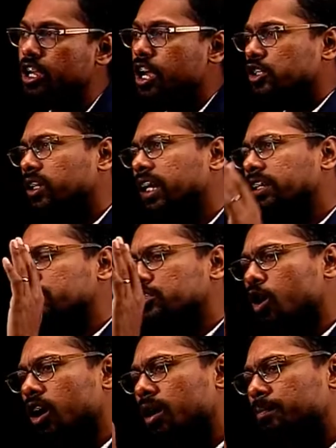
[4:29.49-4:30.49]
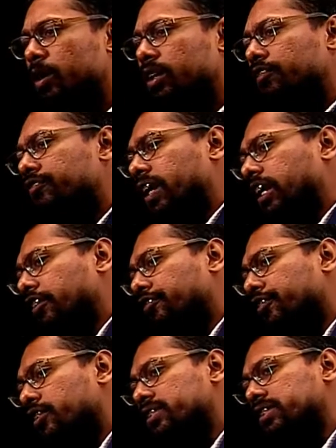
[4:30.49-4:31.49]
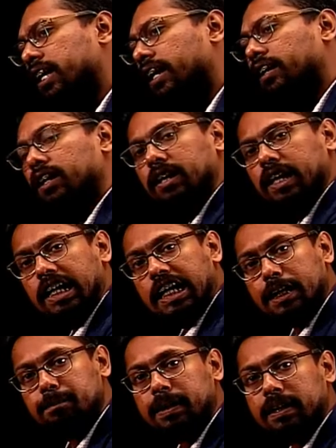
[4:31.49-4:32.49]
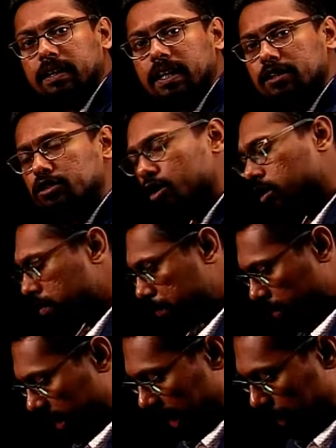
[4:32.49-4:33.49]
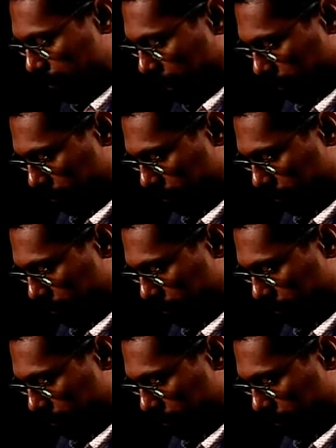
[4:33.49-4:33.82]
So let's talk about our very first cycle, AB. Let's talk about AB.